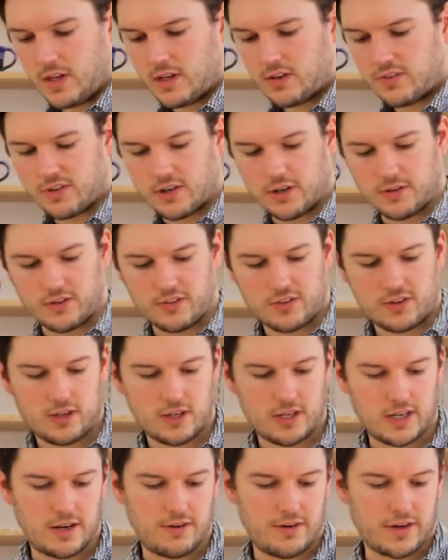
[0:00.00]
So just
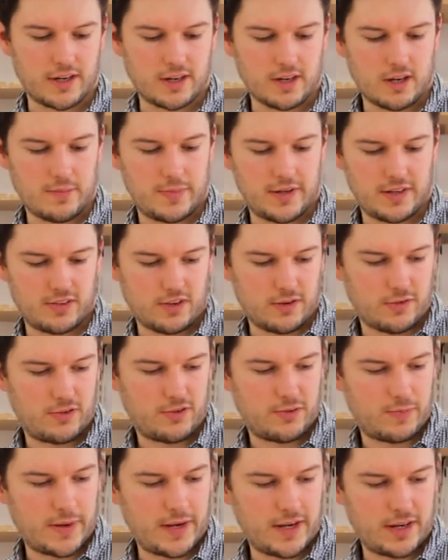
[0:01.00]
clearing a bit of
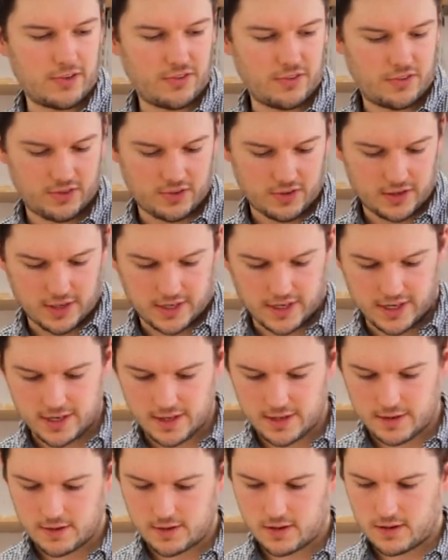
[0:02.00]
space
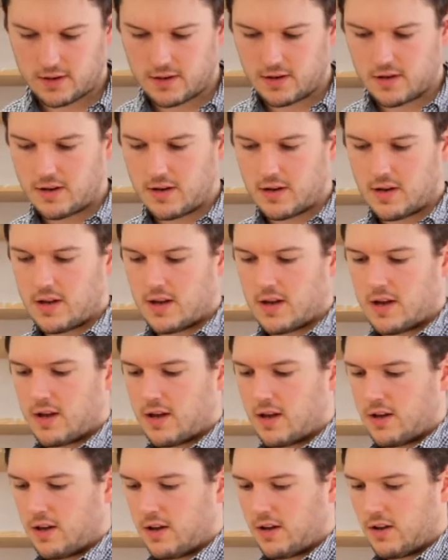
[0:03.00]
here.
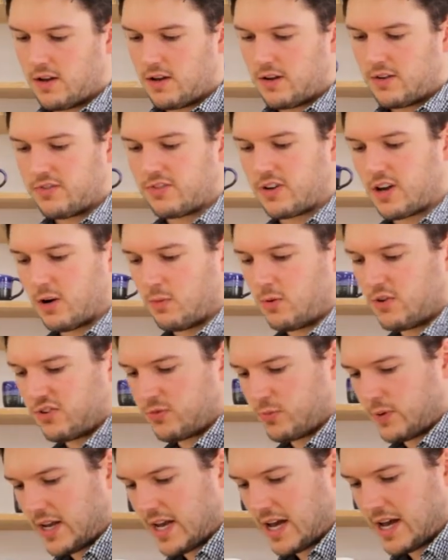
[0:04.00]
So
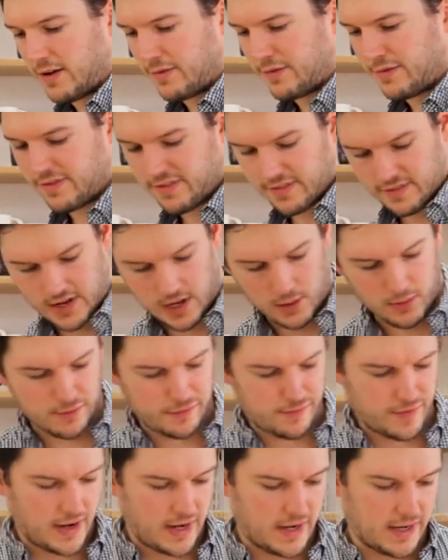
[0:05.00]
once we have our
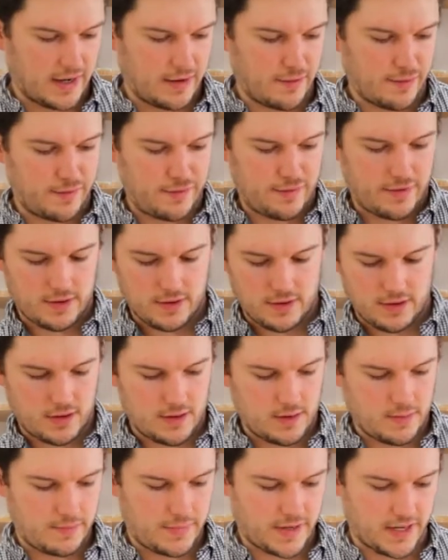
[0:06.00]
5
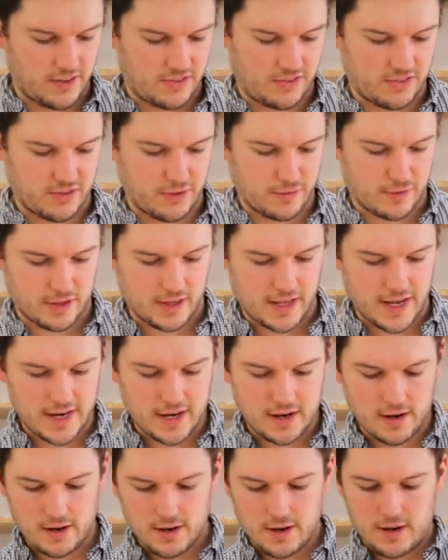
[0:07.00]
pieces of
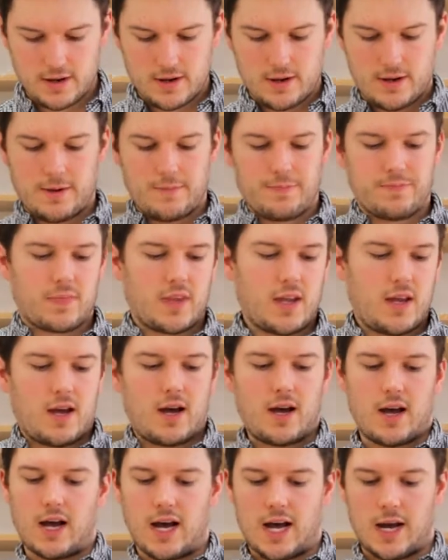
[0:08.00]
clay,
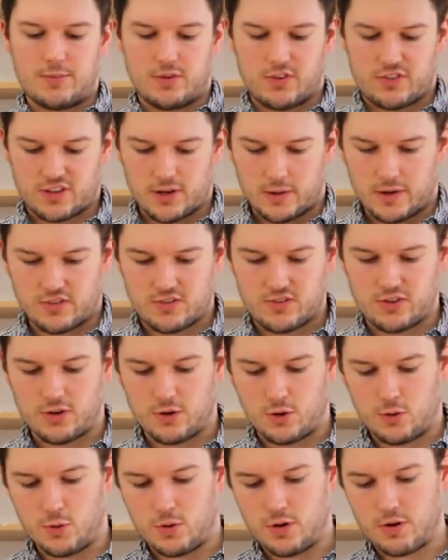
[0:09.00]
I'm just going
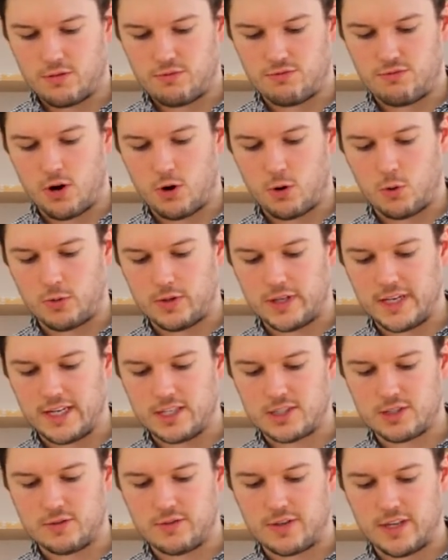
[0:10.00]
to roll
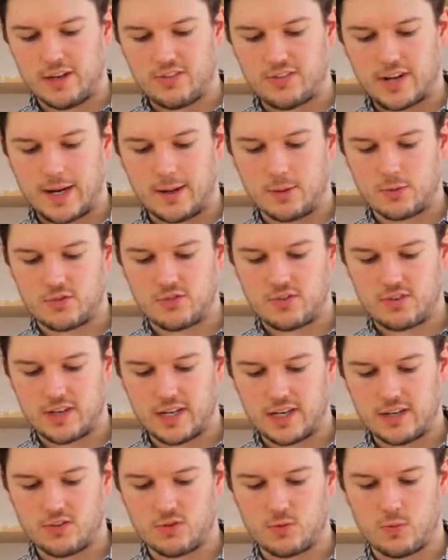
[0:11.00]
each of these out
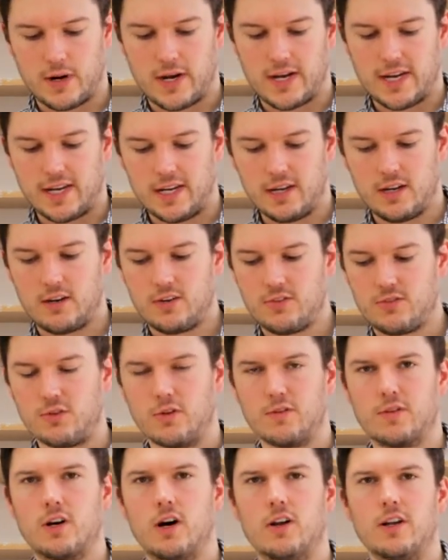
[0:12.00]
into a
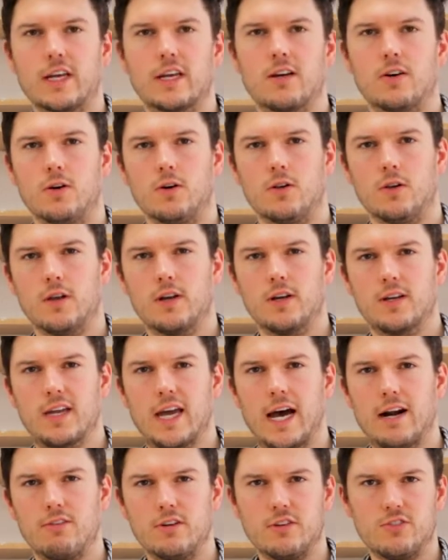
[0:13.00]
sort of conical
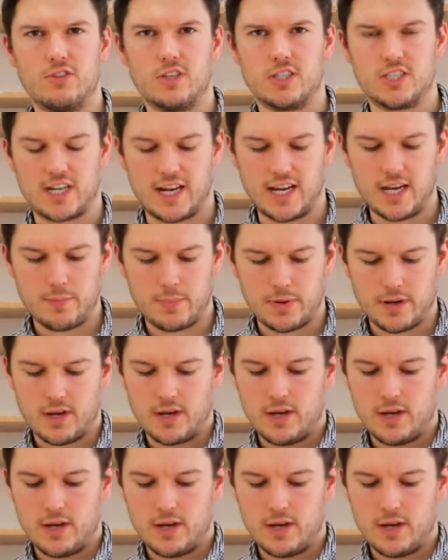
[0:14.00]
carrot shape.